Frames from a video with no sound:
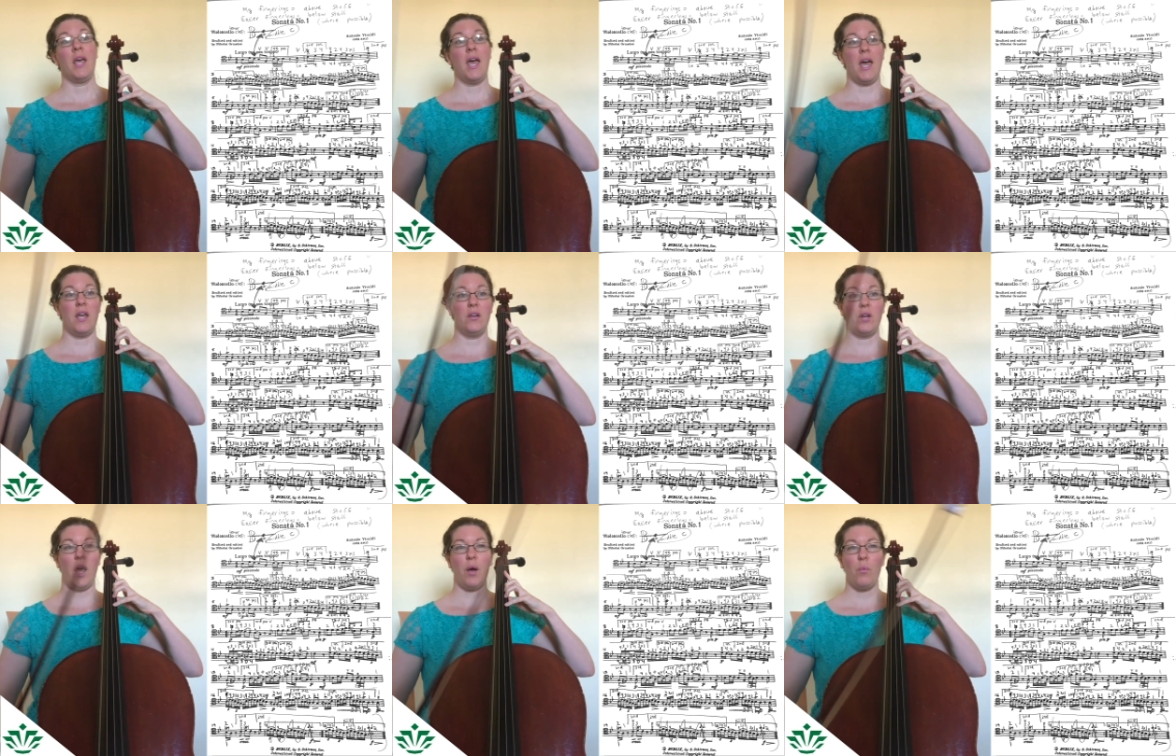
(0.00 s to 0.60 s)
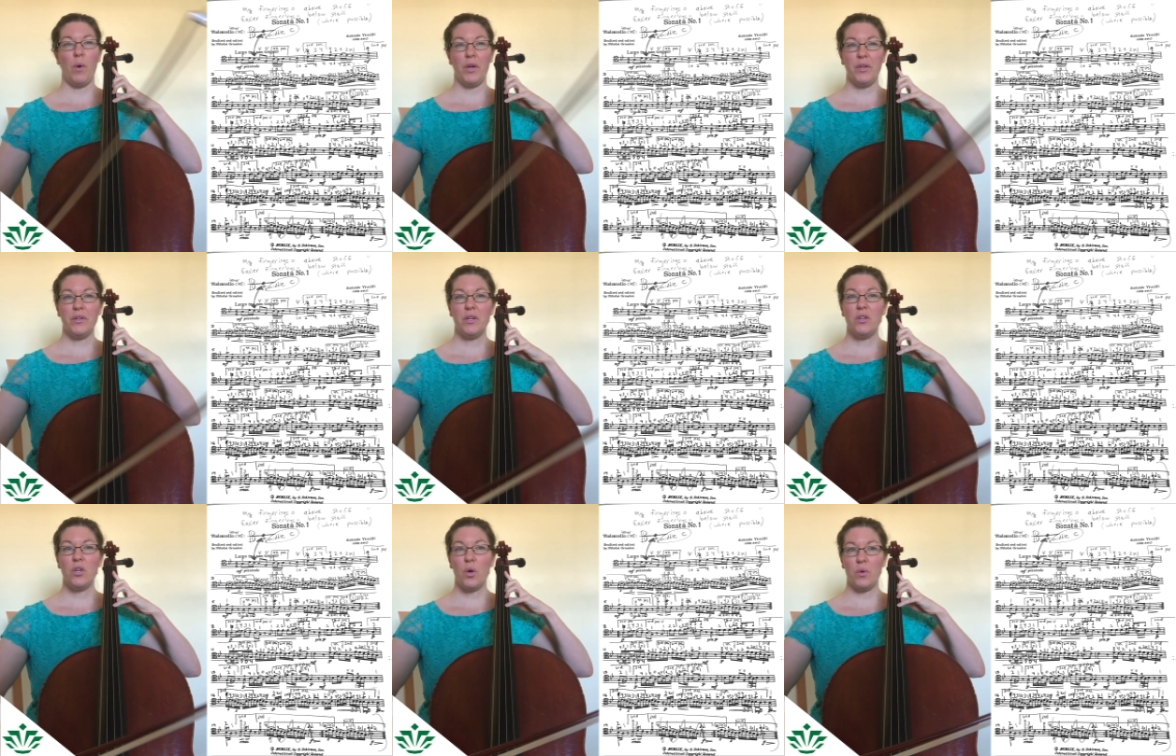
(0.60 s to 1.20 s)
And I want you
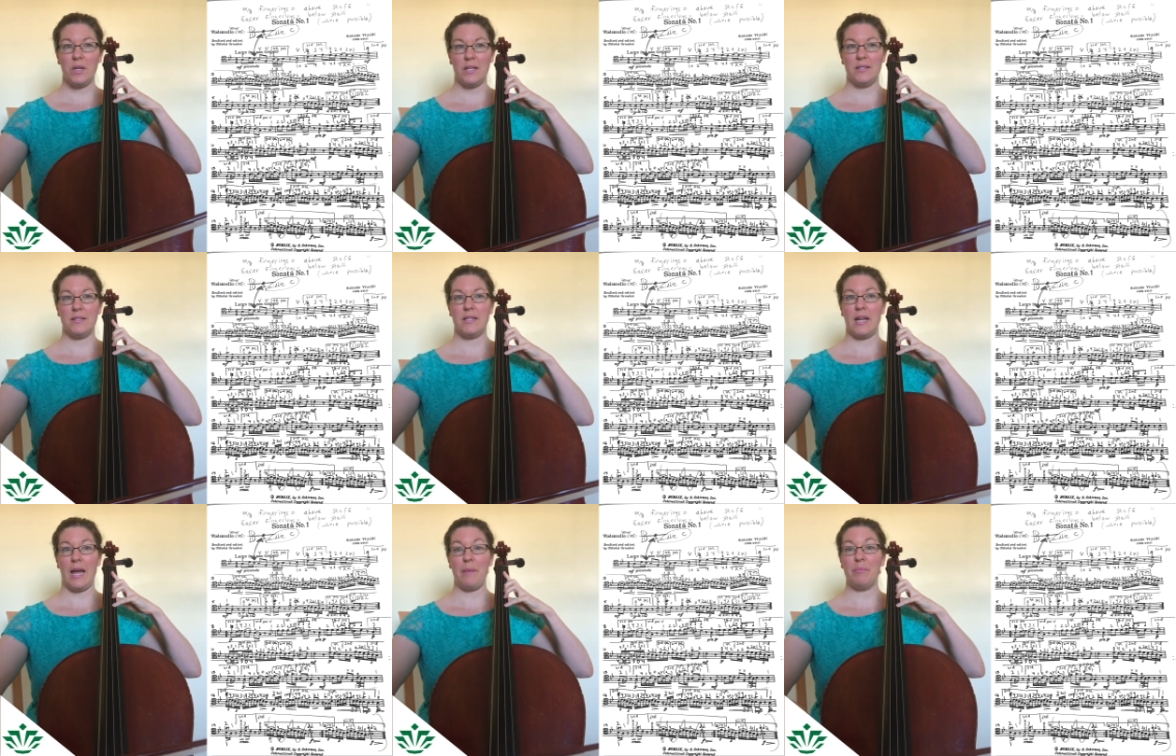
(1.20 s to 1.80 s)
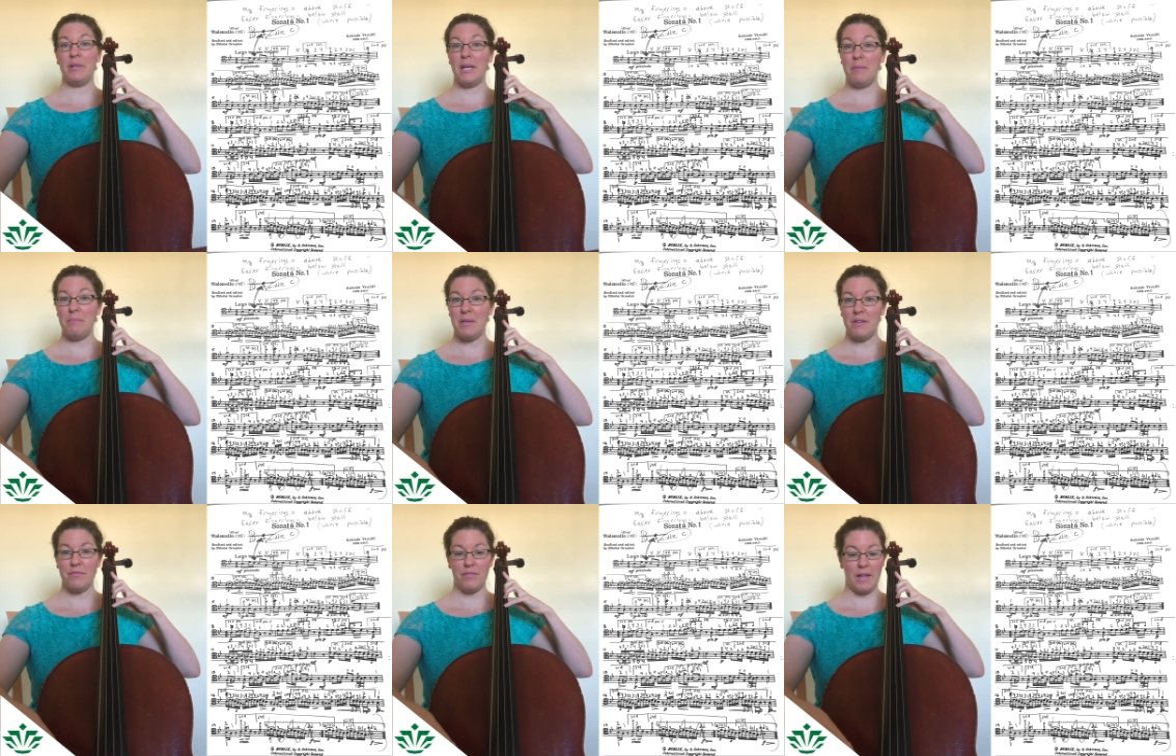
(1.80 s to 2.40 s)
to notice that I play
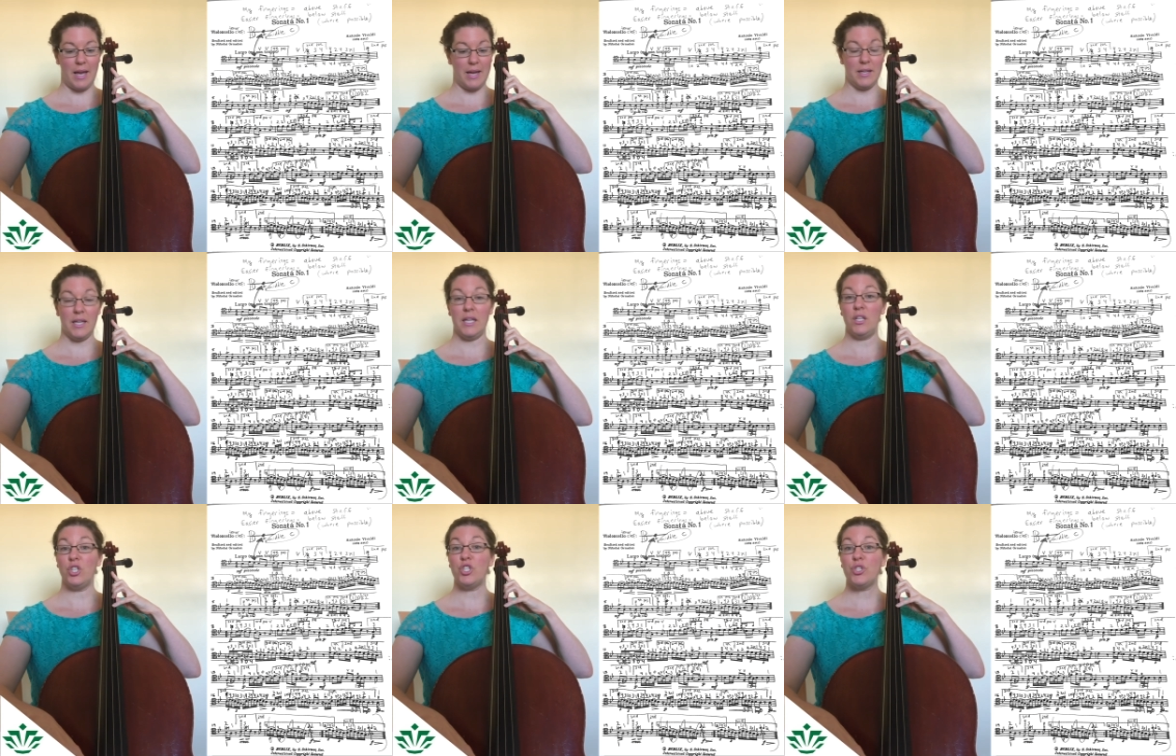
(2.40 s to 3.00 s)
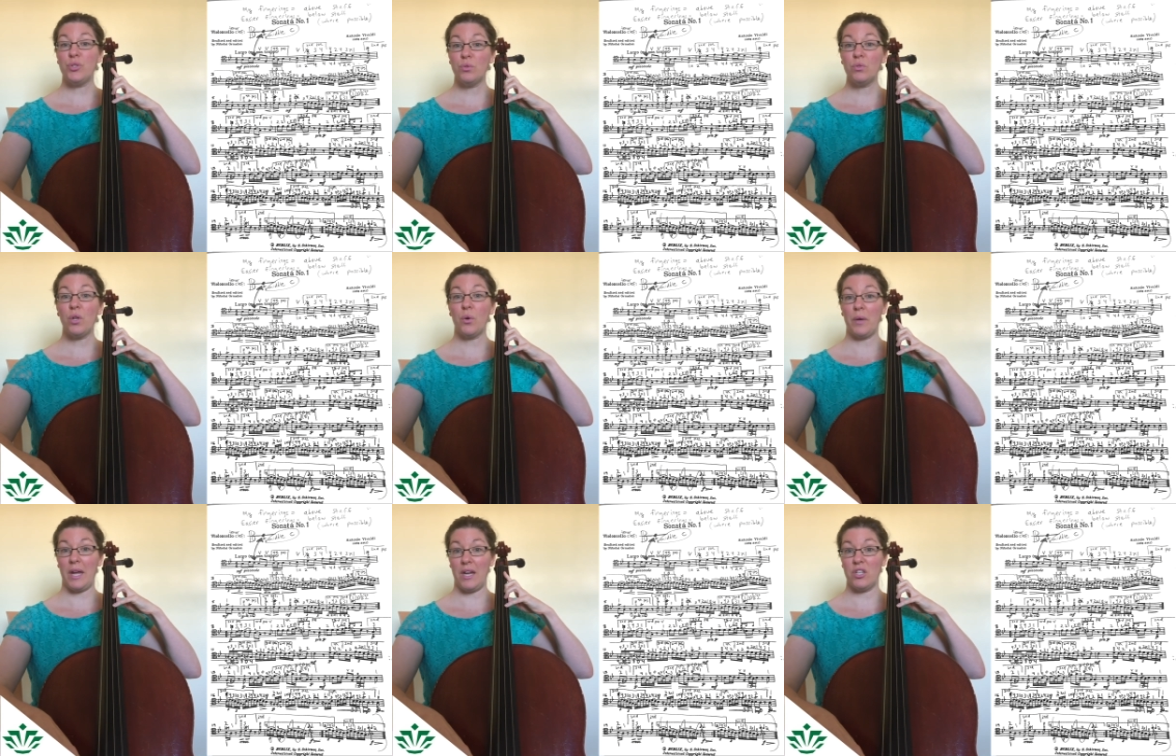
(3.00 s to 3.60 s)
B flat in 2
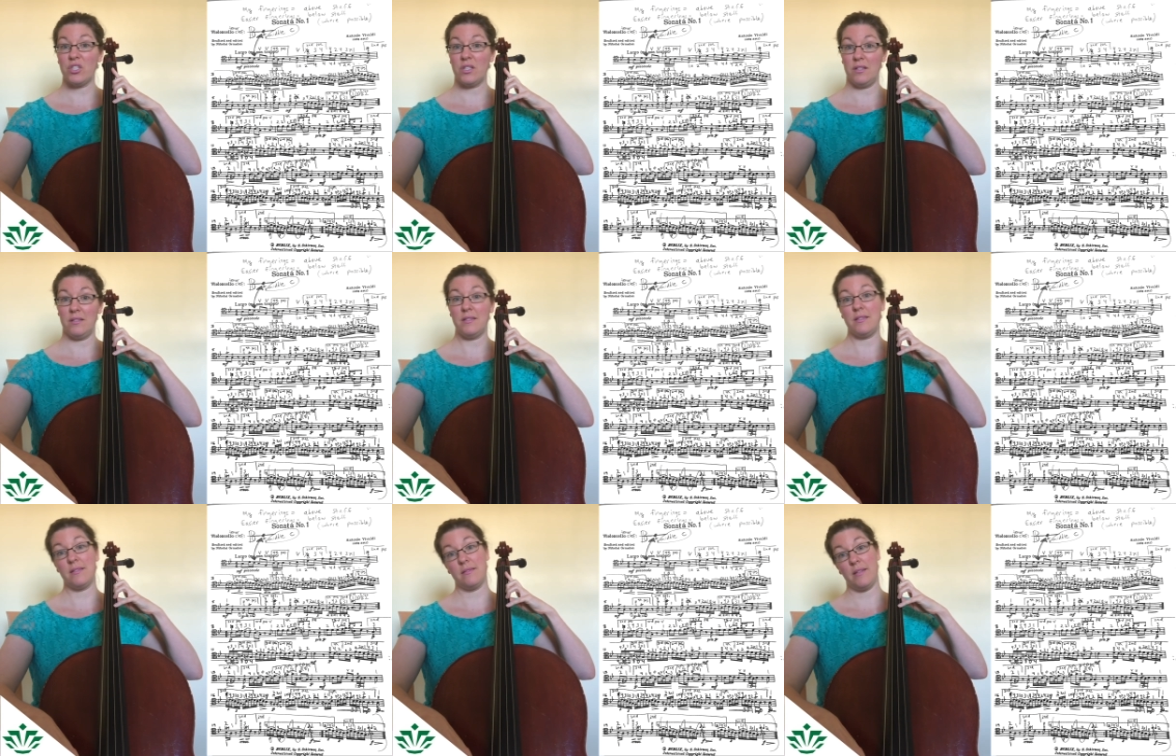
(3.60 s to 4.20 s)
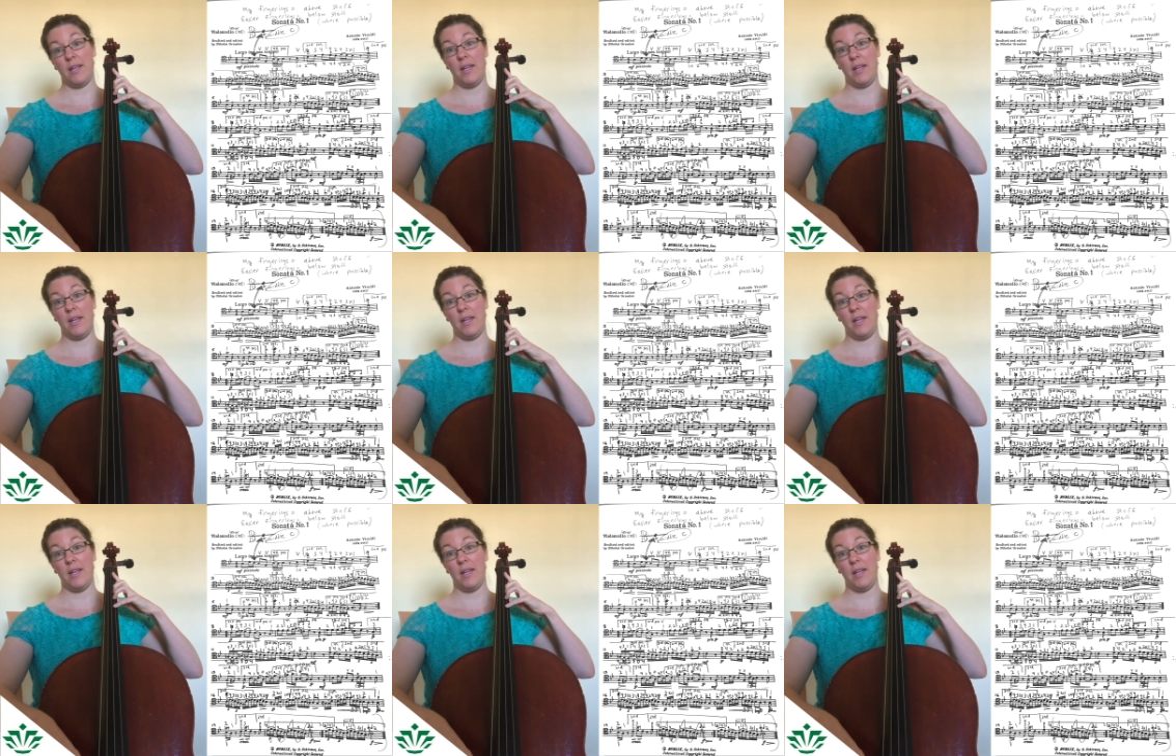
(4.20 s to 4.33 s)
locations,